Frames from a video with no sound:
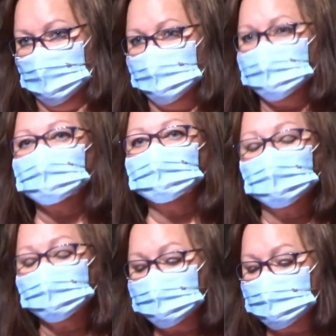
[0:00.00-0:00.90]
This
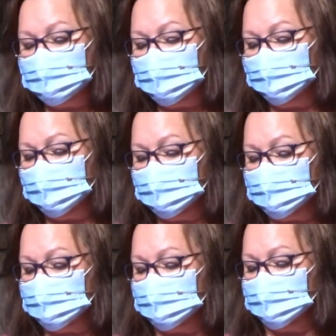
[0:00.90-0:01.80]
worldly
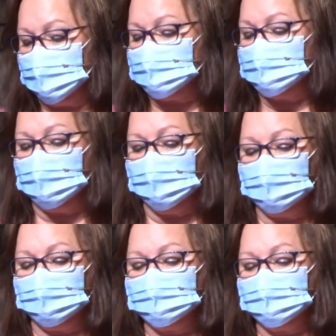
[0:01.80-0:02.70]
definition of
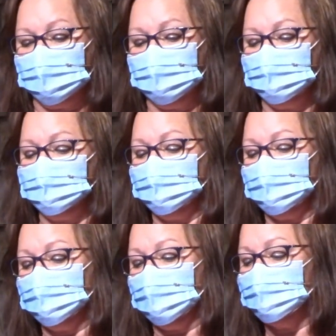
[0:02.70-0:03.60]
prosperity is tied up in
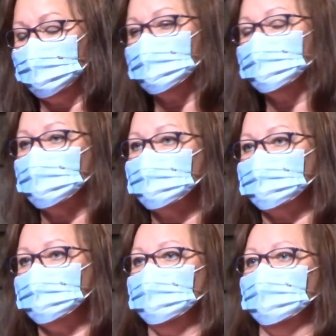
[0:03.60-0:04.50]
the thought that the
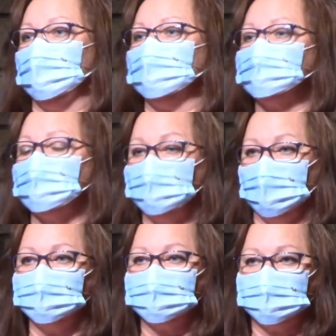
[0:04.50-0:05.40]
person who has the
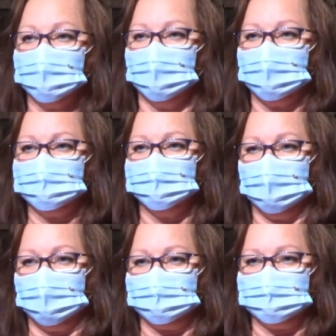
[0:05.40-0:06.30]
most toys
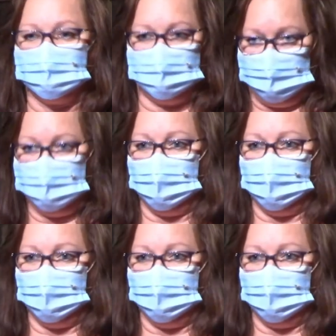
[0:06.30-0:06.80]
wins.